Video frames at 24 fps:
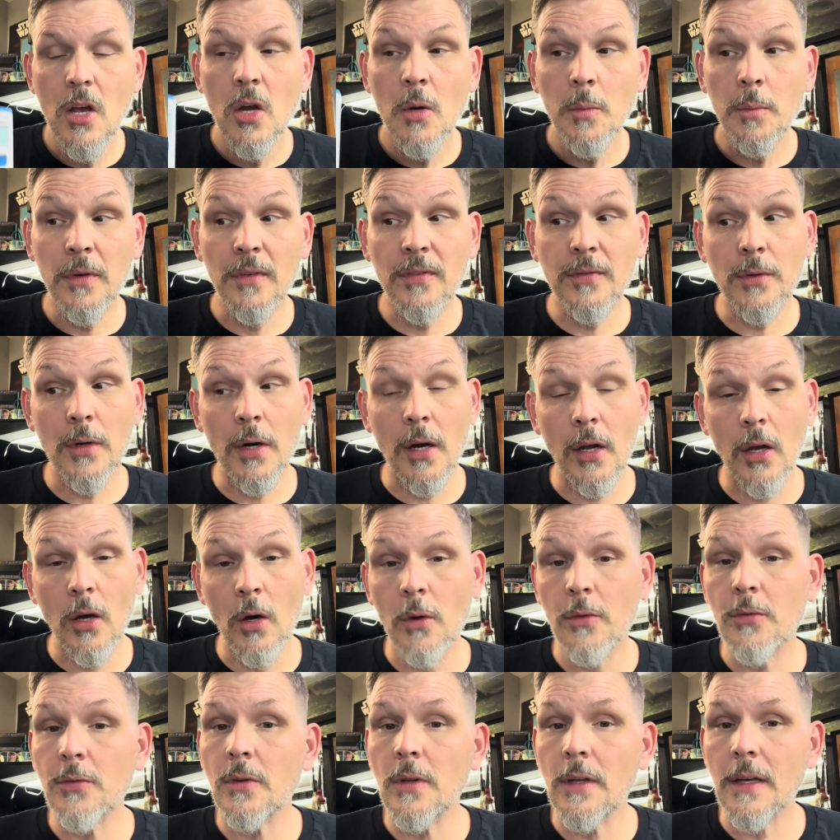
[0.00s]
before I go
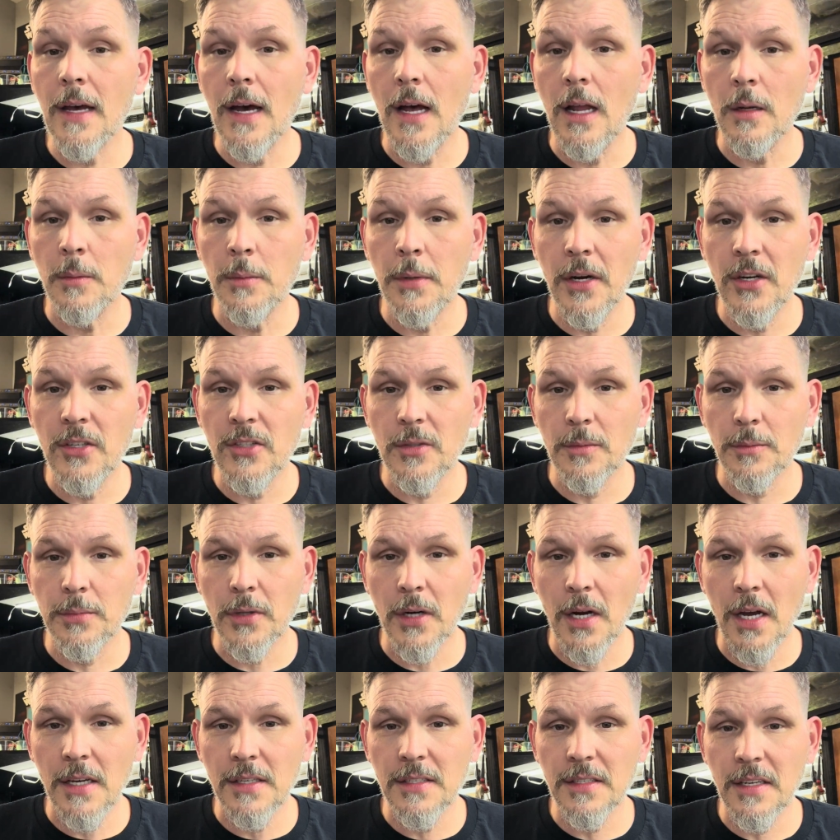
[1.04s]
through the calibration
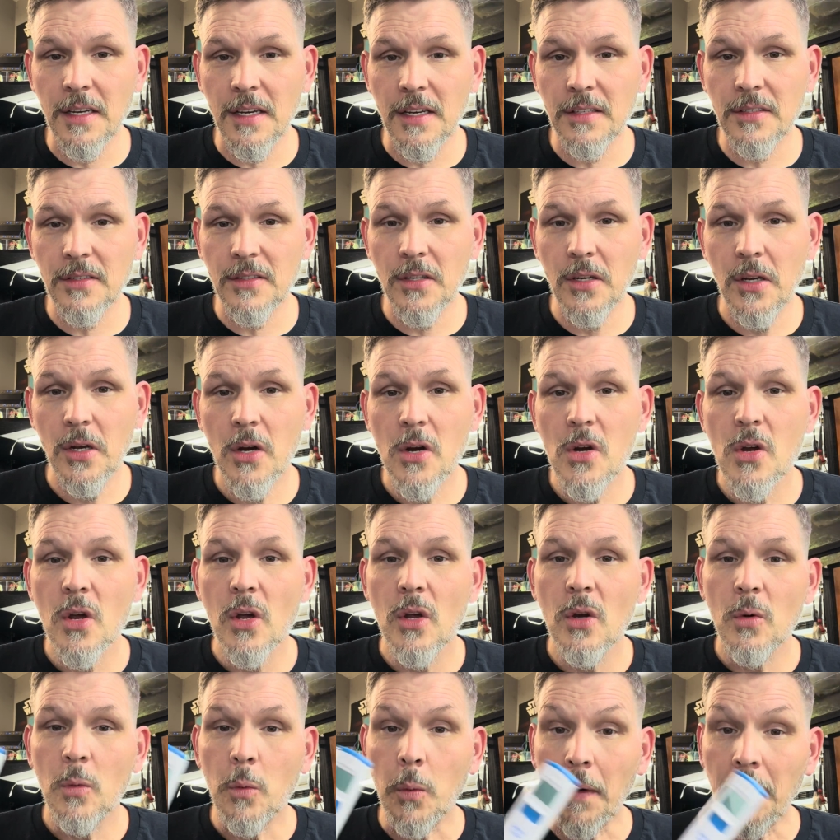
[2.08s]
process
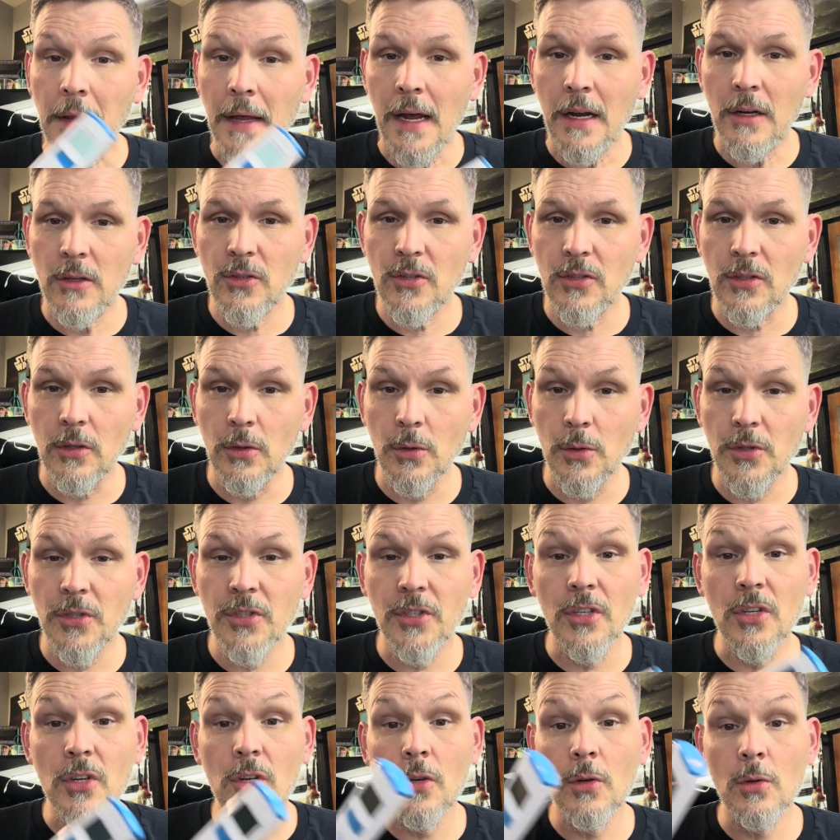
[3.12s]
without a
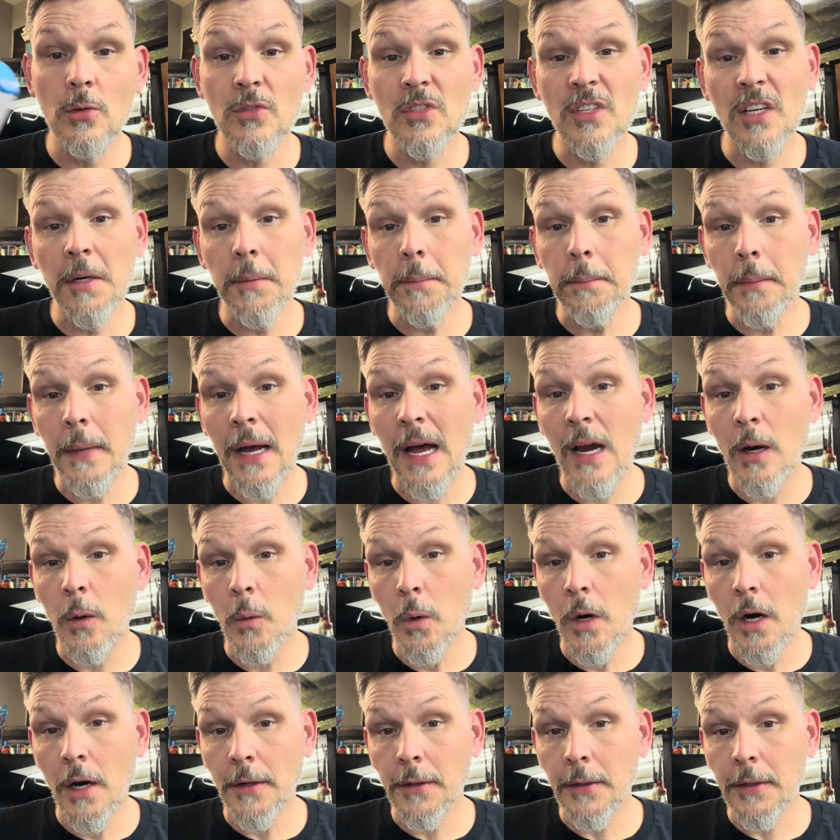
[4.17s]
solution using my
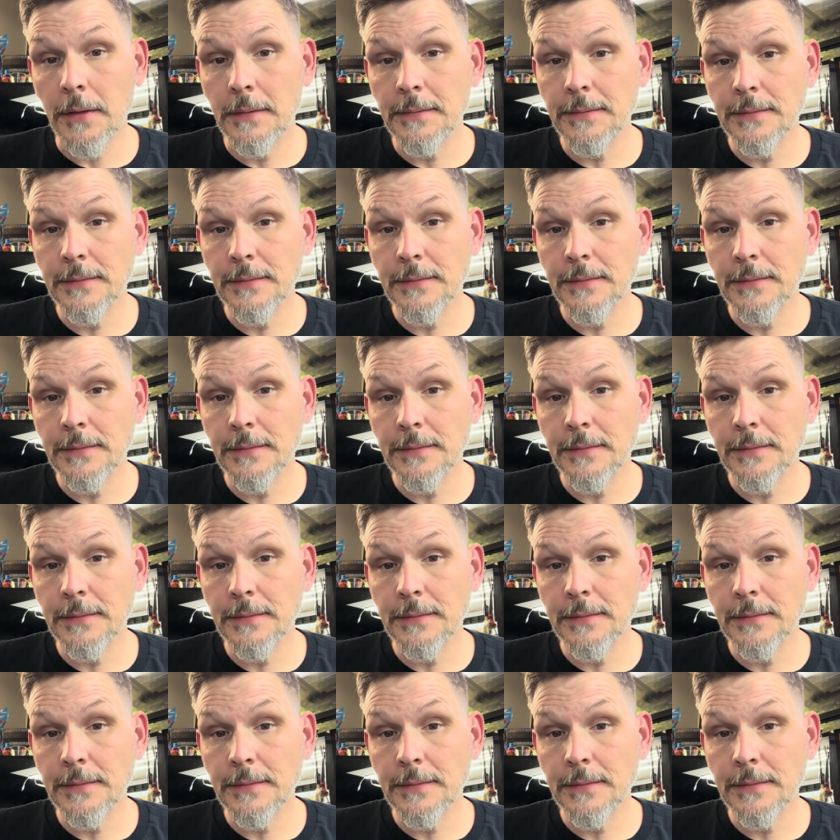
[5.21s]
water.